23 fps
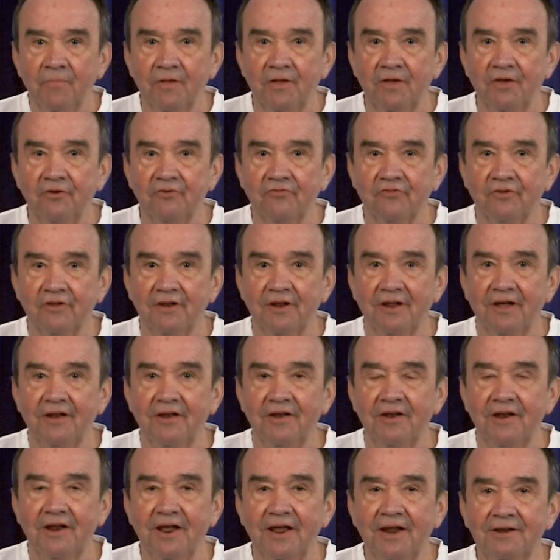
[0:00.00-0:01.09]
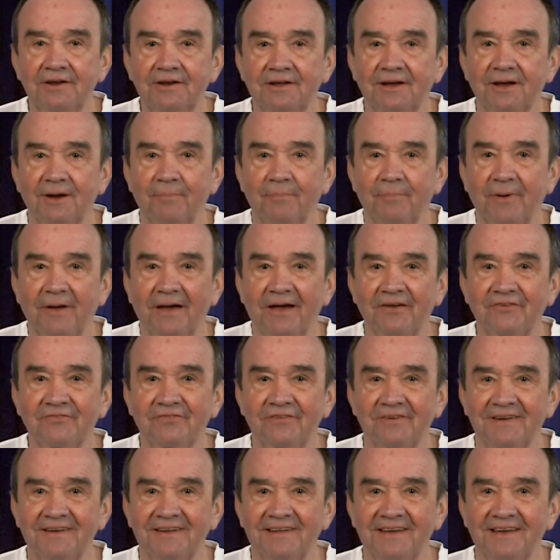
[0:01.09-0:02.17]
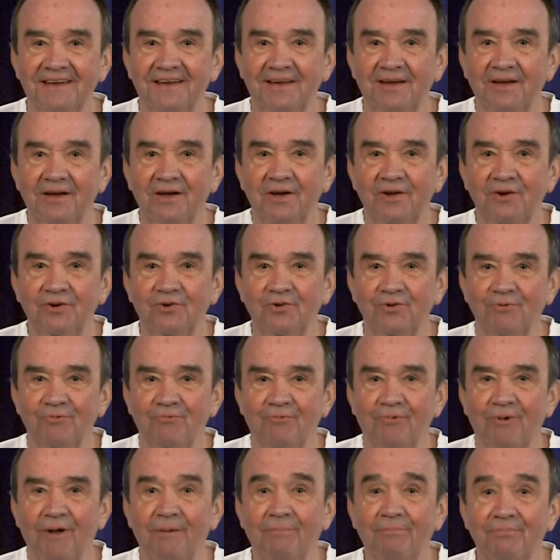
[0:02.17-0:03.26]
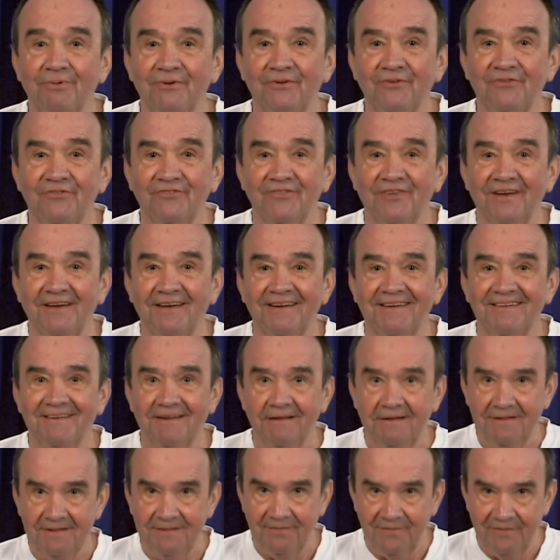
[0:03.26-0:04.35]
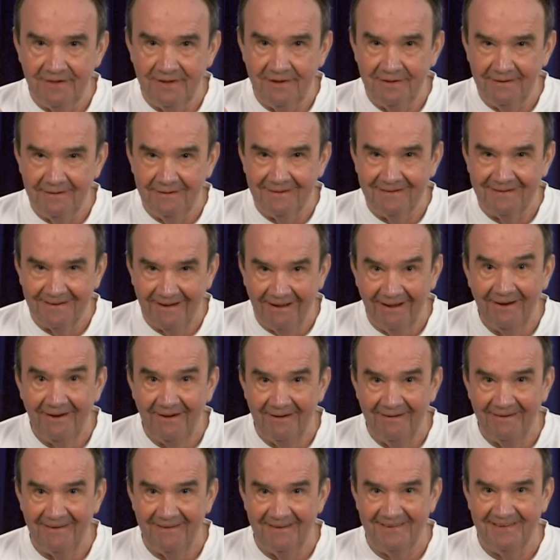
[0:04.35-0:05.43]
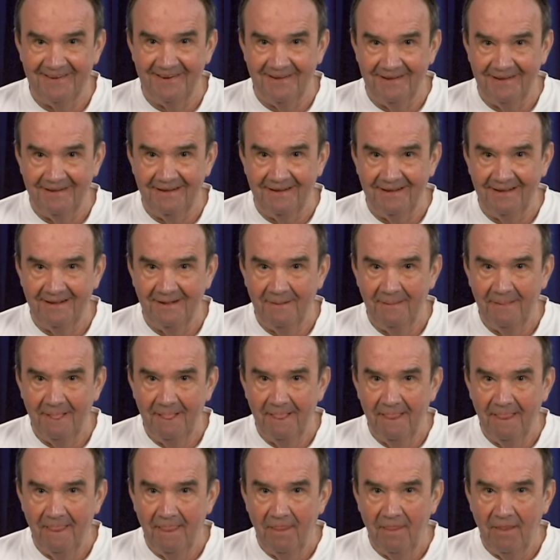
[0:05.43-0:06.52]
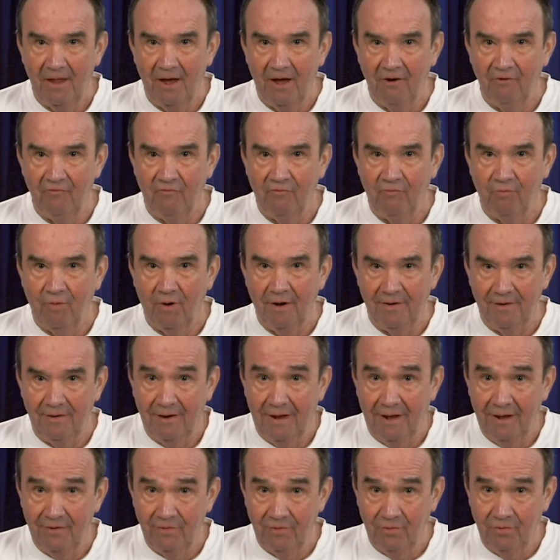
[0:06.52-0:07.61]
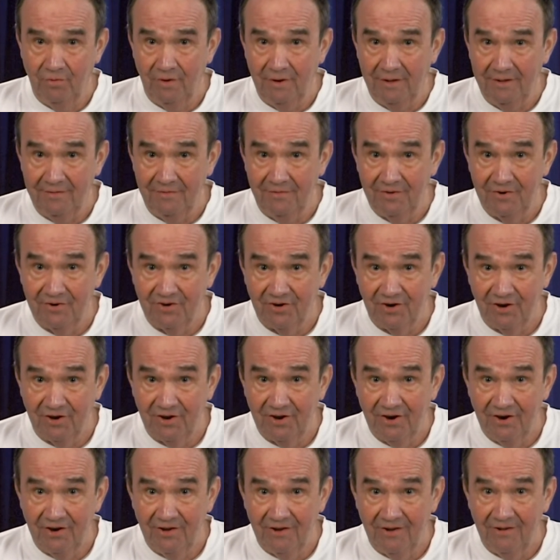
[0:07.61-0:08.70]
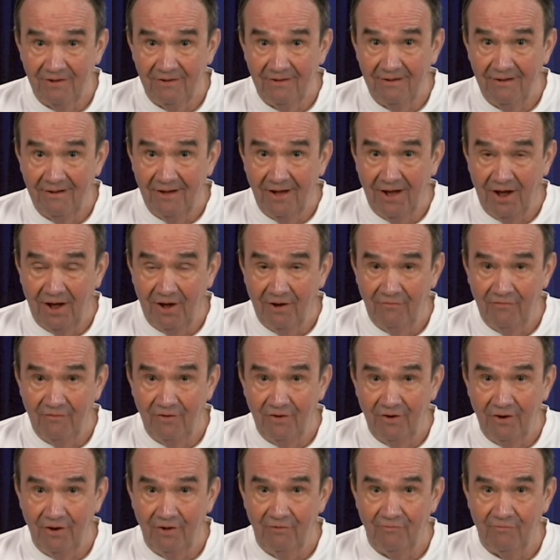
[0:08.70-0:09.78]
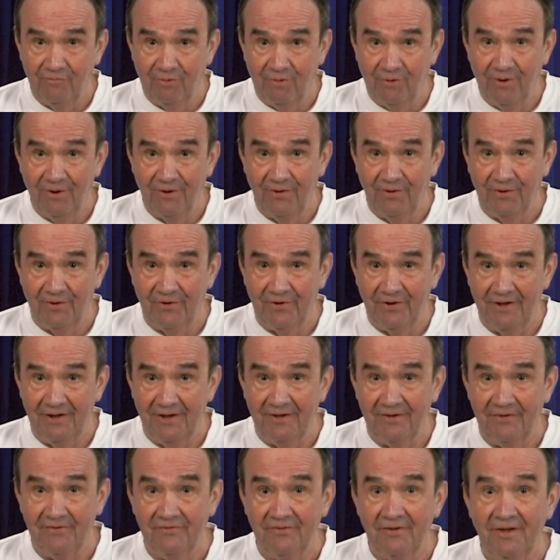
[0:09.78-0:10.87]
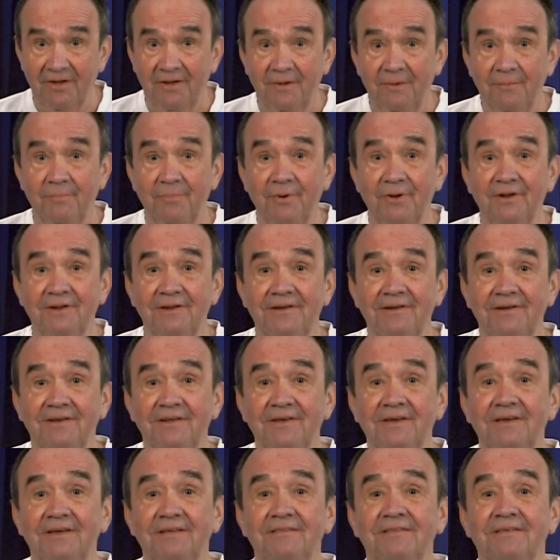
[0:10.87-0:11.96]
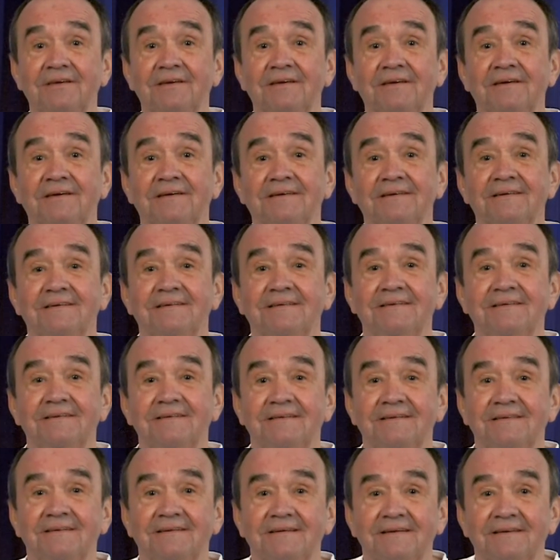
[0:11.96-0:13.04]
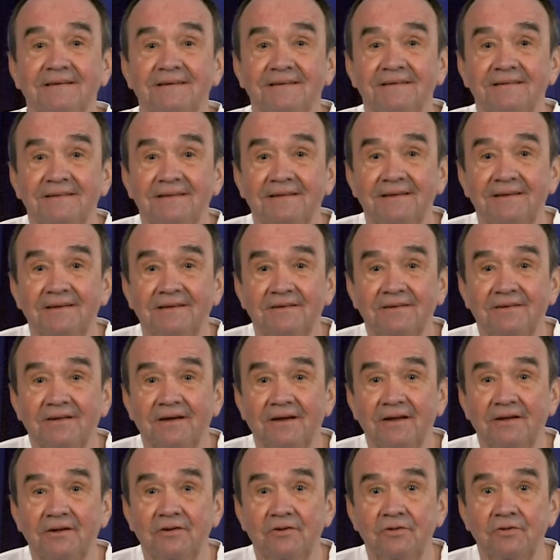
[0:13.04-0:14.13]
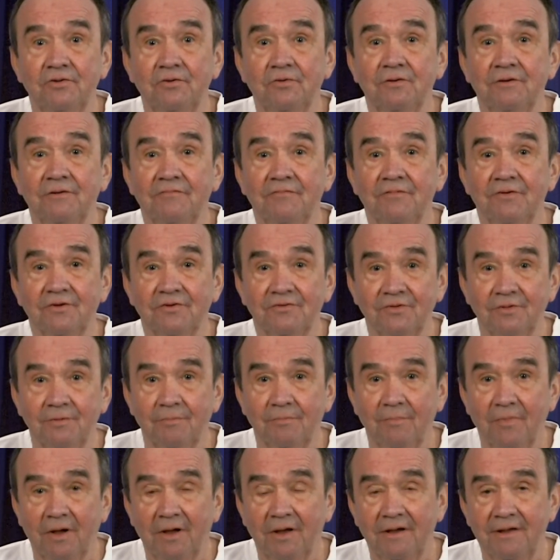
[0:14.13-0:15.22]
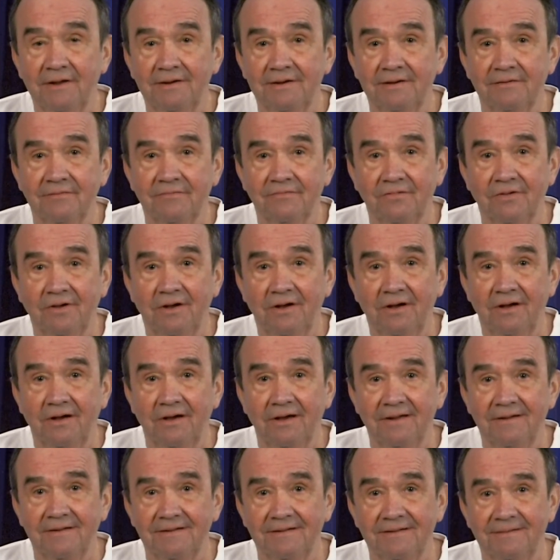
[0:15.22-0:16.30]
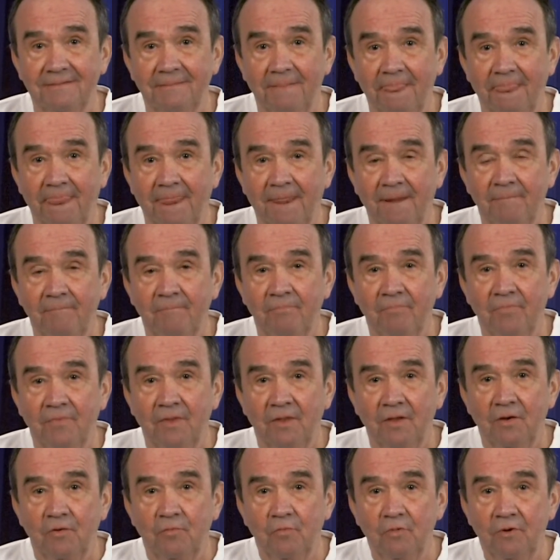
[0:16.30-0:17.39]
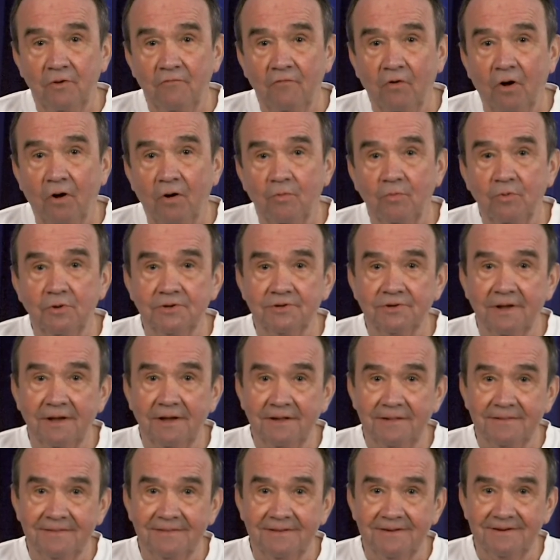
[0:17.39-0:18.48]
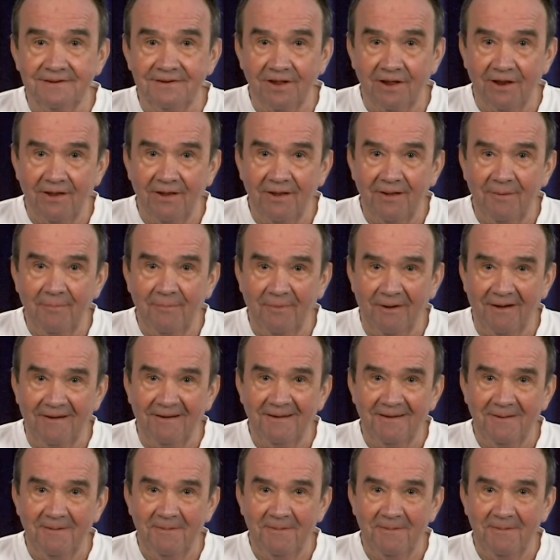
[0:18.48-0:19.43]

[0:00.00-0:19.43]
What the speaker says: is an innate capacity to represent the entirety of what not only this little hovel of world is, but indeed the entire universal mind of God. We've always had the dilemma